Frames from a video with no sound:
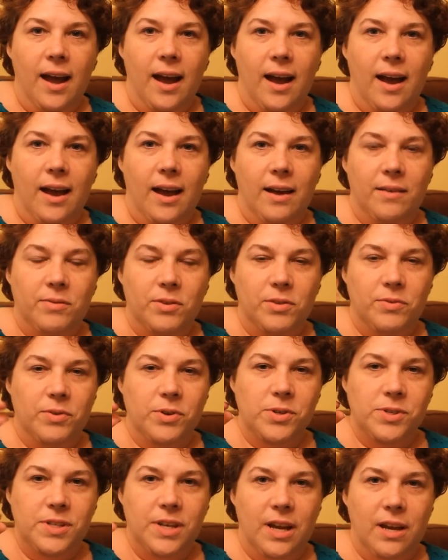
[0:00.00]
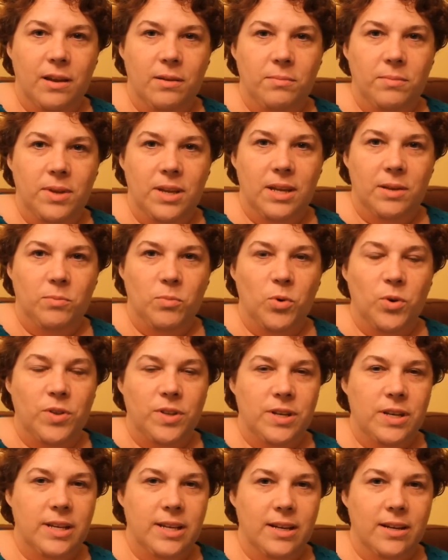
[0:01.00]
For the first time in more
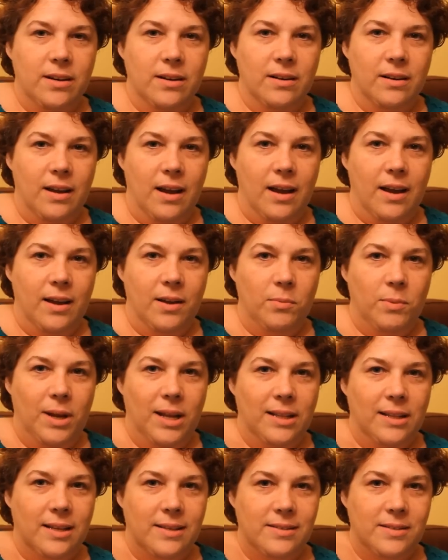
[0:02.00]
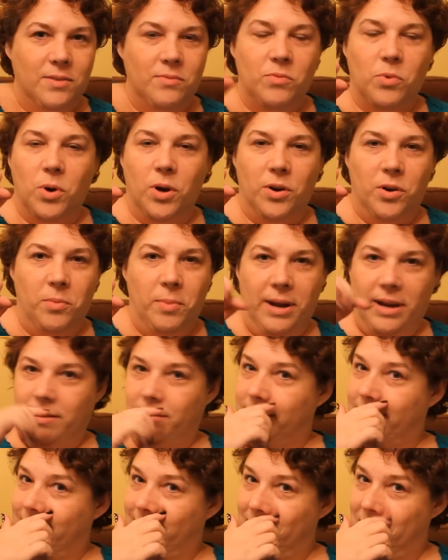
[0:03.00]
than a year, I weigh less than 400
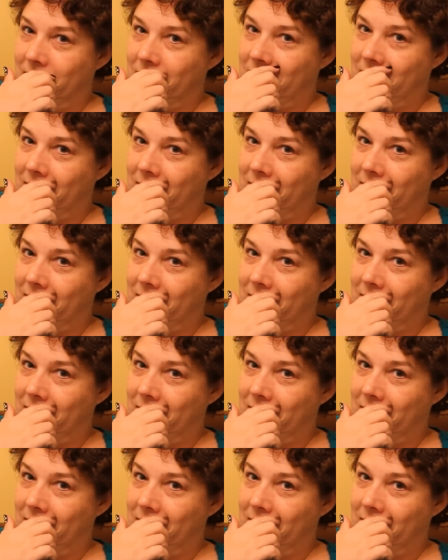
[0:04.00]
pounds.